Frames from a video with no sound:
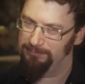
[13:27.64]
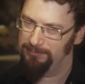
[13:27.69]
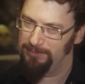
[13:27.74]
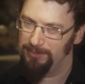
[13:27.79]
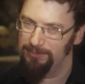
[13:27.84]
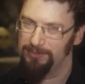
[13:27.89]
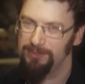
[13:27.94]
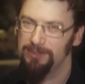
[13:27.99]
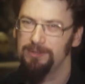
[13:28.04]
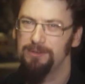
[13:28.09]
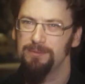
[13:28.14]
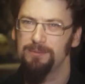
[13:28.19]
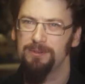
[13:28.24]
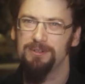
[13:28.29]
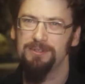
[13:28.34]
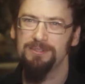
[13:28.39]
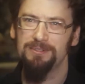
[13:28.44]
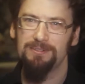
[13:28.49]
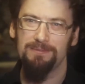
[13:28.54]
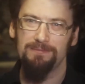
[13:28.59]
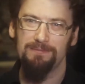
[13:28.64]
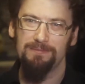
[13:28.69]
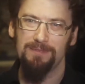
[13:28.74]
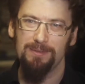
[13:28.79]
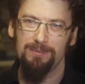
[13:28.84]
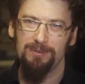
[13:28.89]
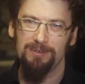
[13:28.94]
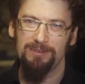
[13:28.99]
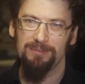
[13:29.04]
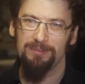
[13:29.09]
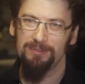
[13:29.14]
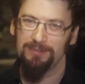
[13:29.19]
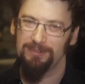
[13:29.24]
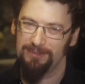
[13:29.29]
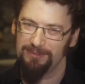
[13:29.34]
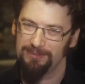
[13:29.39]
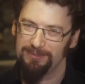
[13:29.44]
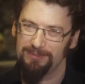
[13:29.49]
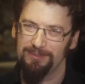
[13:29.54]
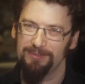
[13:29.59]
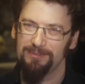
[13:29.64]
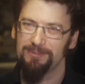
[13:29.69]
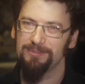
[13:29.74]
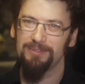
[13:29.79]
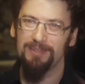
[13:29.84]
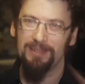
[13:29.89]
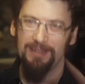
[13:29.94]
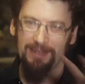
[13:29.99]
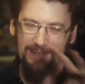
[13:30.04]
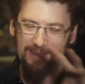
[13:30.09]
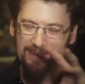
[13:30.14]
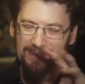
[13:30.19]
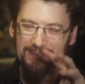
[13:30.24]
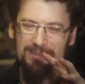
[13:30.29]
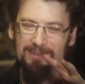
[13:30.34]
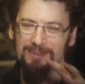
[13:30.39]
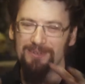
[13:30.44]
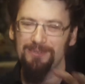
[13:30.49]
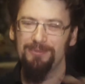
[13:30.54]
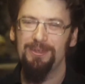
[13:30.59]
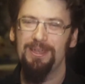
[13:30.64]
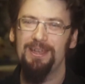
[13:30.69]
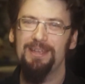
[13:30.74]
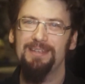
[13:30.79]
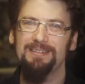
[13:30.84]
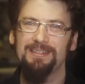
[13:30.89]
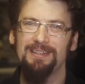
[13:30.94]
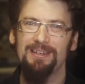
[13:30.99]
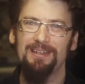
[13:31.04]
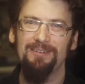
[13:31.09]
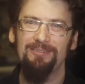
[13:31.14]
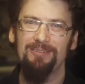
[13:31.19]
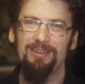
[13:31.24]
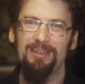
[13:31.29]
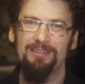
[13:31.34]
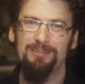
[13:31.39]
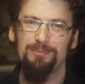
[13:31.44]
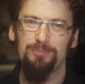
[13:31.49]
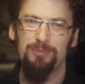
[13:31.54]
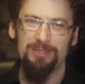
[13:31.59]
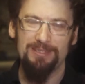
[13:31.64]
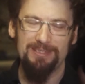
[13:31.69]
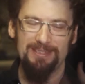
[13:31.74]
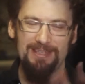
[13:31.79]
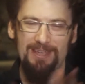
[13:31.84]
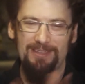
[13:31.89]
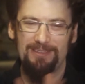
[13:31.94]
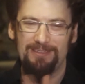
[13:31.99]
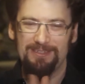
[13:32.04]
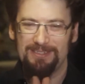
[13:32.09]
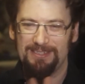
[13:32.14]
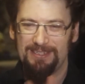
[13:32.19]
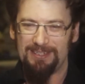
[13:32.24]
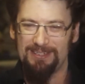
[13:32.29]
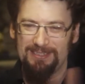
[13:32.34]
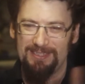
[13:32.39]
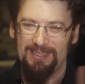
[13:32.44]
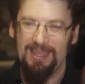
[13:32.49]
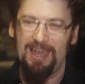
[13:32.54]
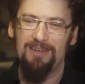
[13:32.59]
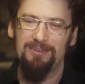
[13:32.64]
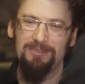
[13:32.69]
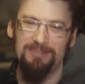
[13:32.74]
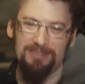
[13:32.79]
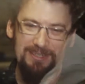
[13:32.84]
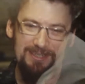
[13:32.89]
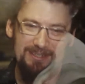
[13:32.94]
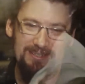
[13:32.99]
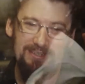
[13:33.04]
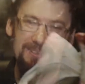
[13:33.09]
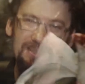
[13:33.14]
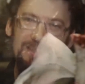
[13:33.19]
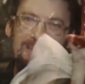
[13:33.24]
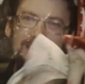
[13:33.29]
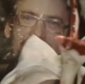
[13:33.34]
only humorous and femurs, you know. So it was like we had to put together 6,000